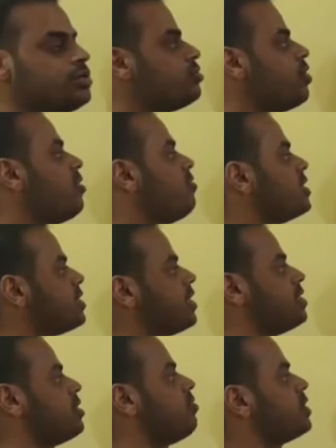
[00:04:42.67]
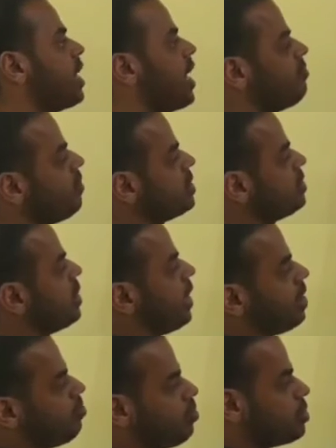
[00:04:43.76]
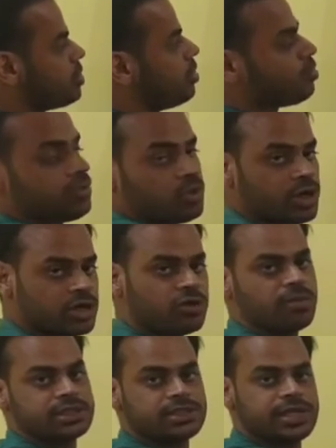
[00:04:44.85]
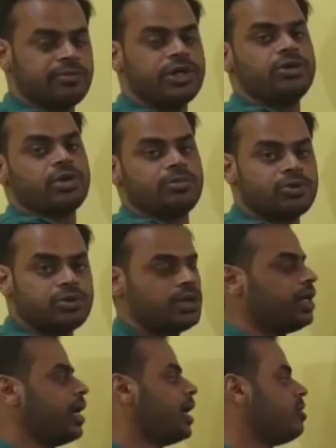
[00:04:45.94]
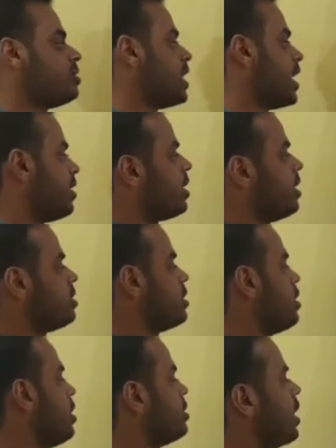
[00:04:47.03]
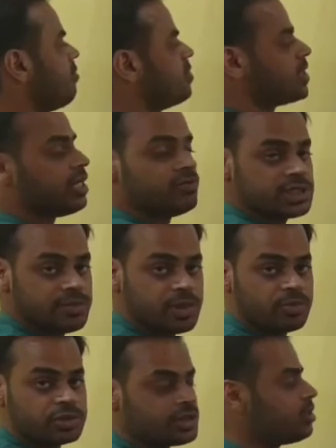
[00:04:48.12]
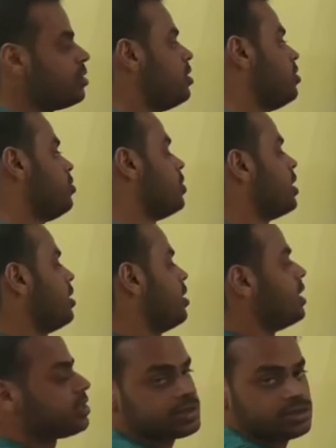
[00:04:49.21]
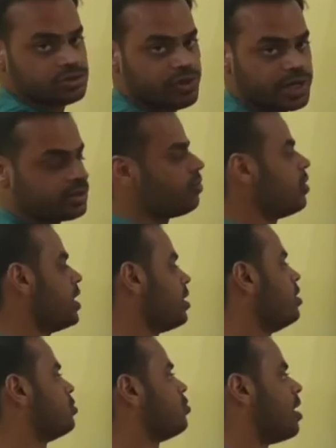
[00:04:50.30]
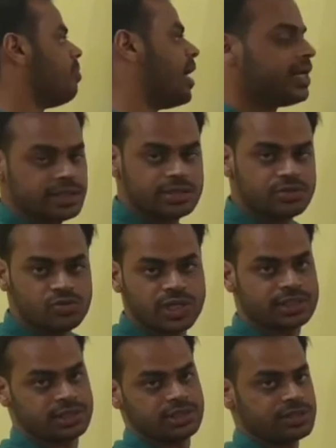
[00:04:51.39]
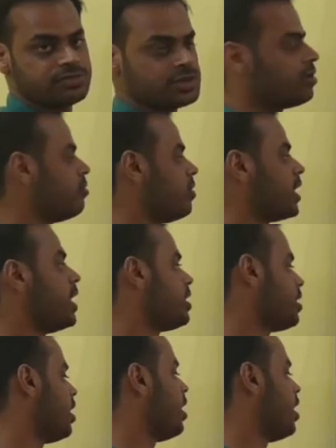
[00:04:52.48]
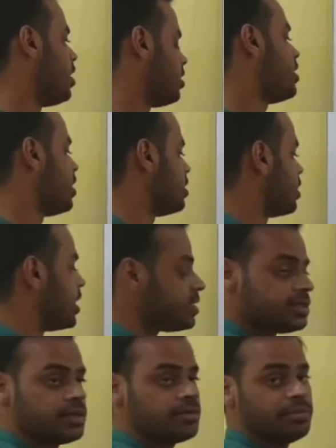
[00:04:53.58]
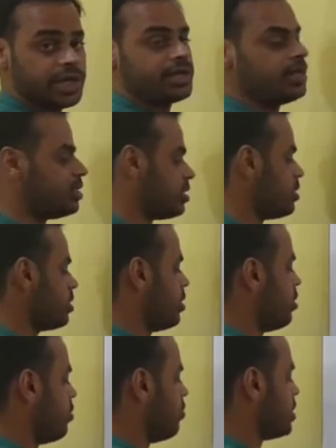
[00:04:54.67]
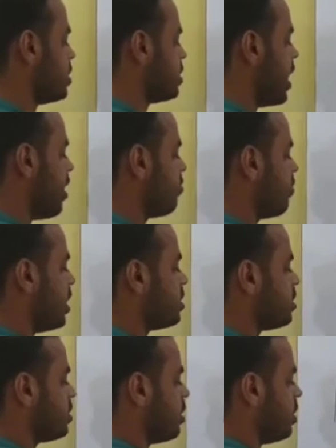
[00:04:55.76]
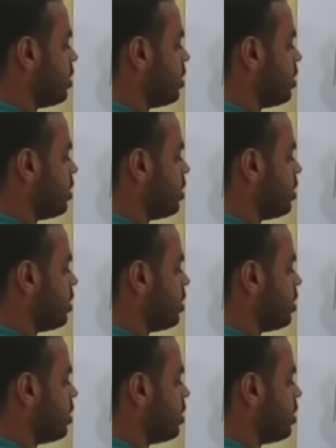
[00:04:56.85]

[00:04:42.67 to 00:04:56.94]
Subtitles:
So our first relation was F is directly proportional to the product of masses m1 into m2, and our second relation is F is inversely proportional to the distance square. Okay, so combining these two relationships, we will get another relation, that is the bigger relation, which is F is